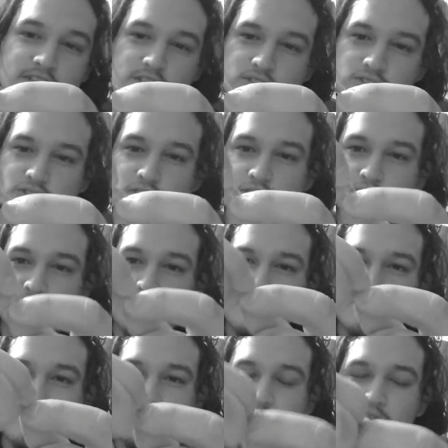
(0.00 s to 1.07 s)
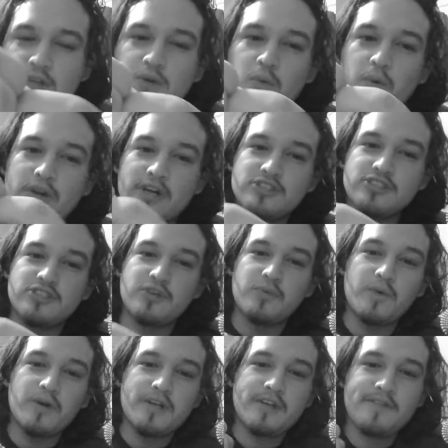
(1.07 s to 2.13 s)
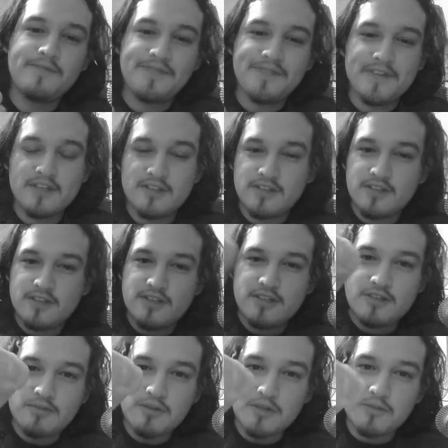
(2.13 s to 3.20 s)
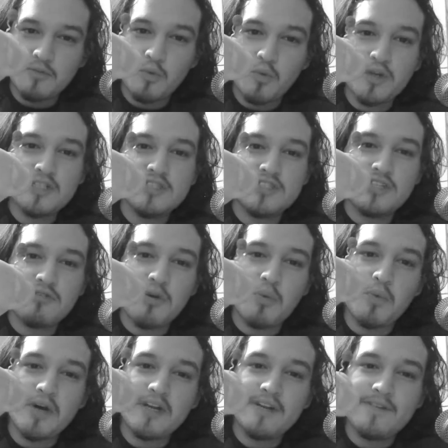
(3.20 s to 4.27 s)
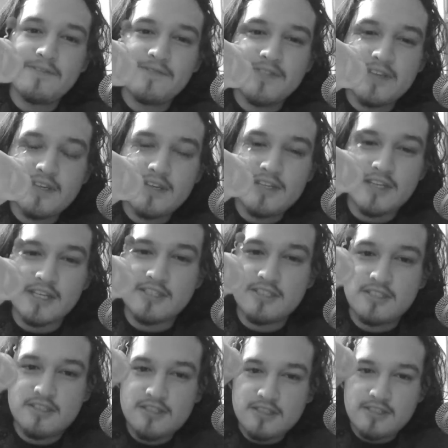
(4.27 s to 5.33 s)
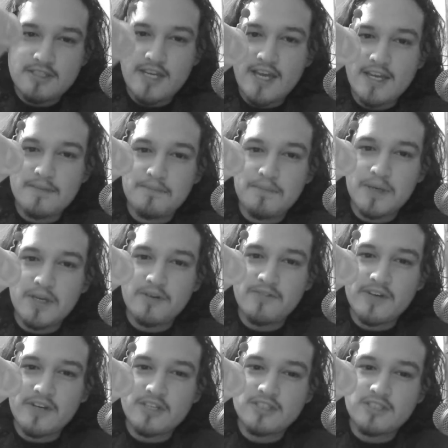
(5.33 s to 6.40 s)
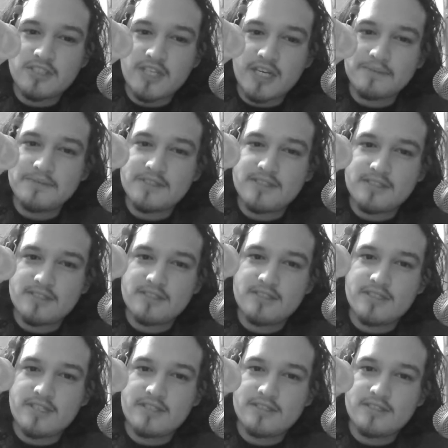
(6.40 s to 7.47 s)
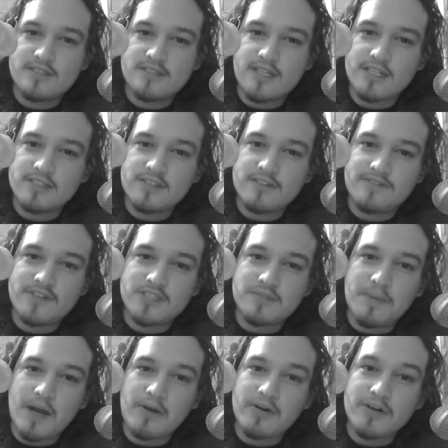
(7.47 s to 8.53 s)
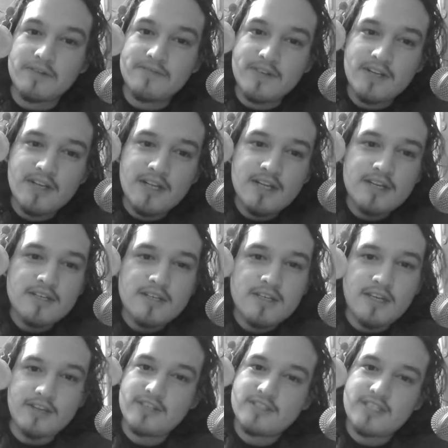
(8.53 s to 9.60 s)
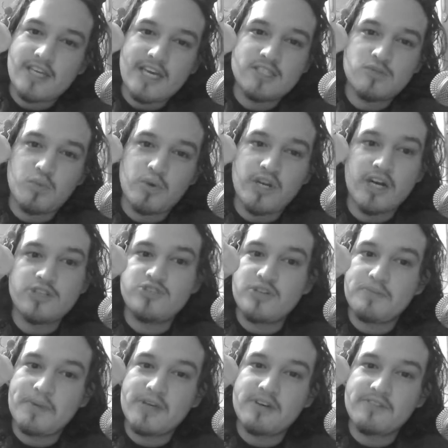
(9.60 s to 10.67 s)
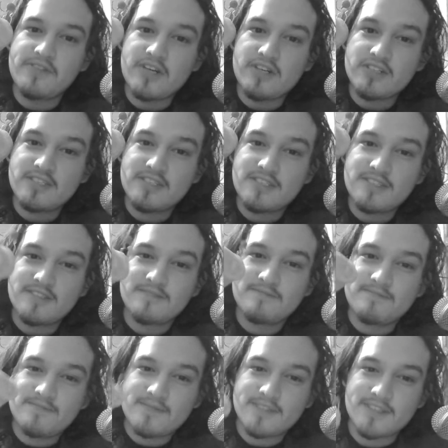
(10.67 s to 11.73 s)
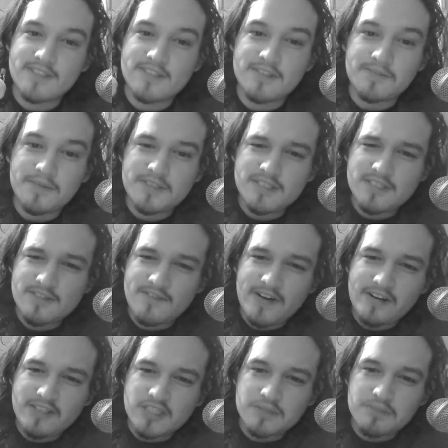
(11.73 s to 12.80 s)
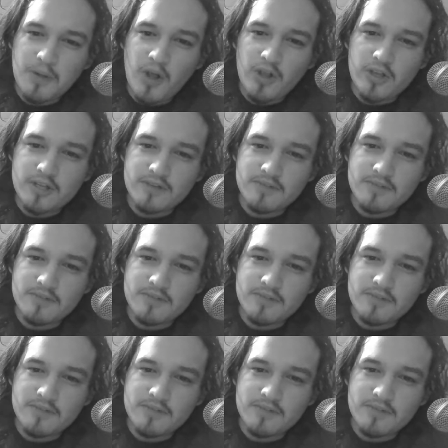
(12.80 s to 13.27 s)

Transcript: So 101, well, 101, that's 10 picofarads times 10 to the first power. In this case, 100 picofarads. So this is a very small.